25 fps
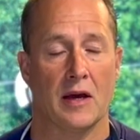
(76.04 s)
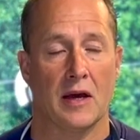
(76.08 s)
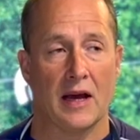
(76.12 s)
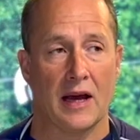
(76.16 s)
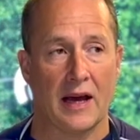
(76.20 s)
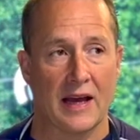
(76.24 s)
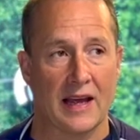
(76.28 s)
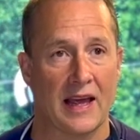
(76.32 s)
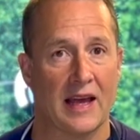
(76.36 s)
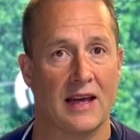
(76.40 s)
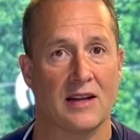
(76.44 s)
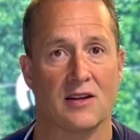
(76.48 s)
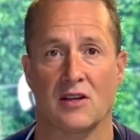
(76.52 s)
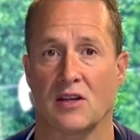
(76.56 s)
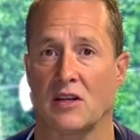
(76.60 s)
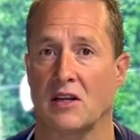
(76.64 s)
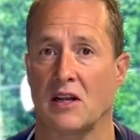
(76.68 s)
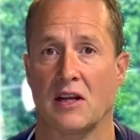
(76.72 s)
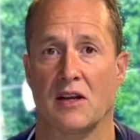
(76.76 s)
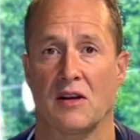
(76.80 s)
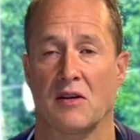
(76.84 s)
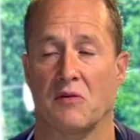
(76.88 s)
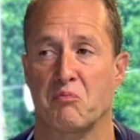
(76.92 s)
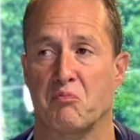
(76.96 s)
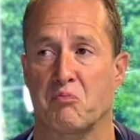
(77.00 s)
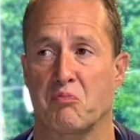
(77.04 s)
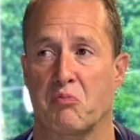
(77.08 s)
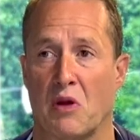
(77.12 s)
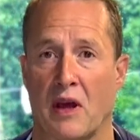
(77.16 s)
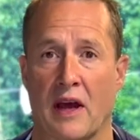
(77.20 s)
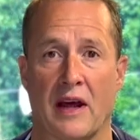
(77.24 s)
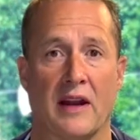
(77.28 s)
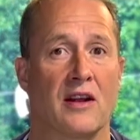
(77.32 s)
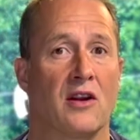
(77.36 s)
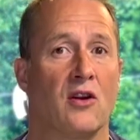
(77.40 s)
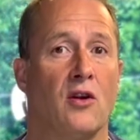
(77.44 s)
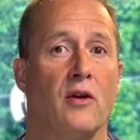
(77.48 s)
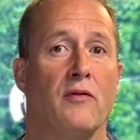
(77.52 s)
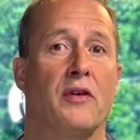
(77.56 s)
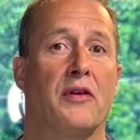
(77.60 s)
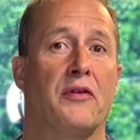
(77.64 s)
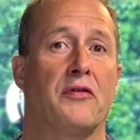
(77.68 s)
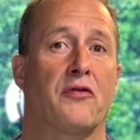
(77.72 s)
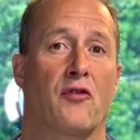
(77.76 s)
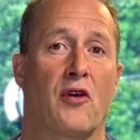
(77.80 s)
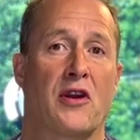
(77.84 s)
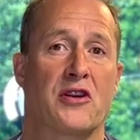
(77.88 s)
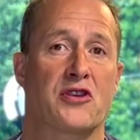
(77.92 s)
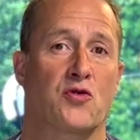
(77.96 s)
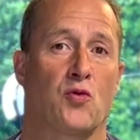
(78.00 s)
Again, getting lovely
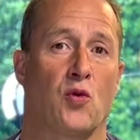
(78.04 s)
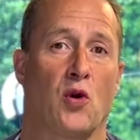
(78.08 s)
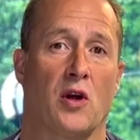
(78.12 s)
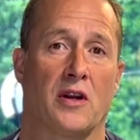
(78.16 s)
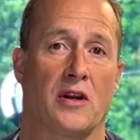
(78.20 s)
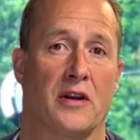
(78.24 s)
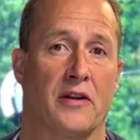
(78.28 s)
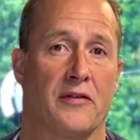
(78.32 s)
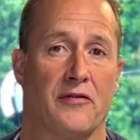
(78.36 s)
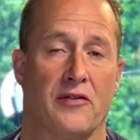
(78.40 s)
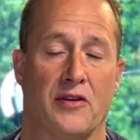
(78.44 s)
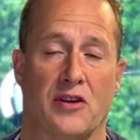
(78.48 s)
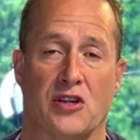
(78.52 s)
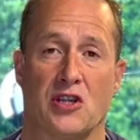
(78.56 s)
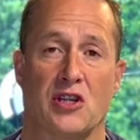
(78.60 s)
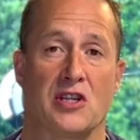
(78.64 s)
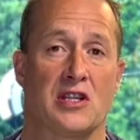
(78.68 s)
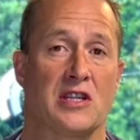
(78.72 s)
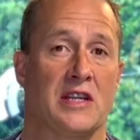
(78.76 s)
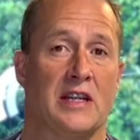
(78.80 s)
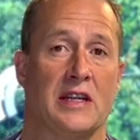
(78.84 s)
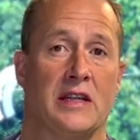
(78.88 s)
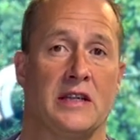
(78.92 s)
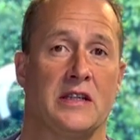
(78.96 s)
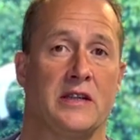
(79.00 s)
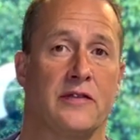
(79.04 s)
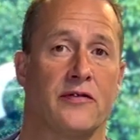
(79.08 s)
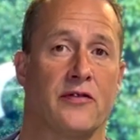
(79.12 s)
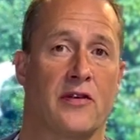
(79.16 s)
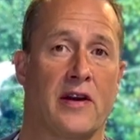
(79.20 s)
fresh quality fish isn't easy for